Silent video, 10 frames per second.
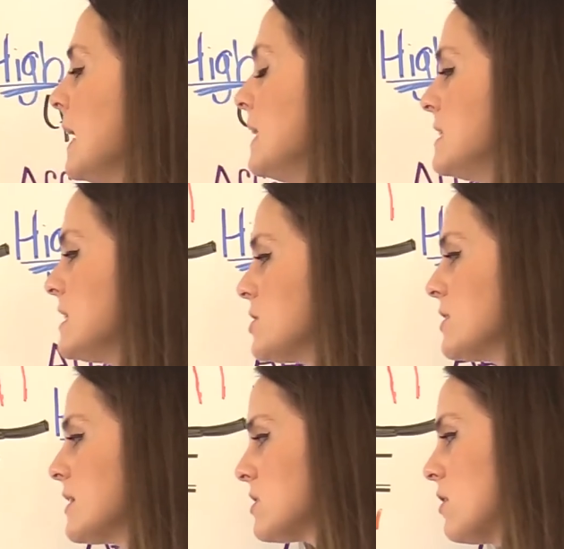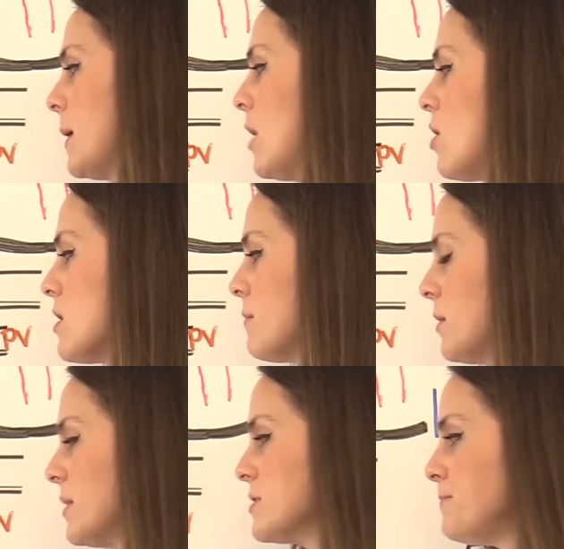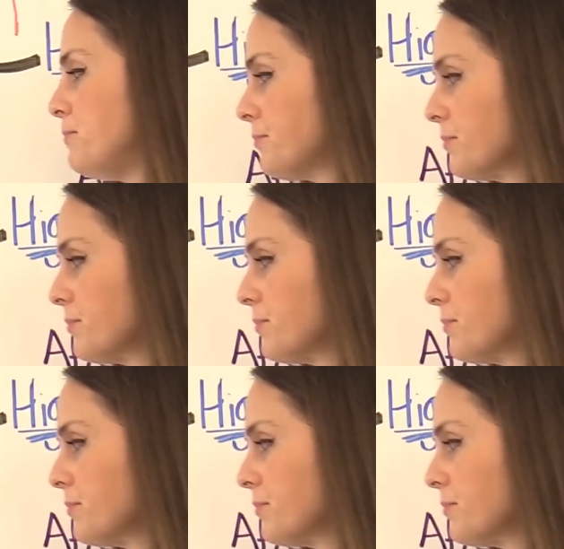In addition, let's talk about heart murmurs.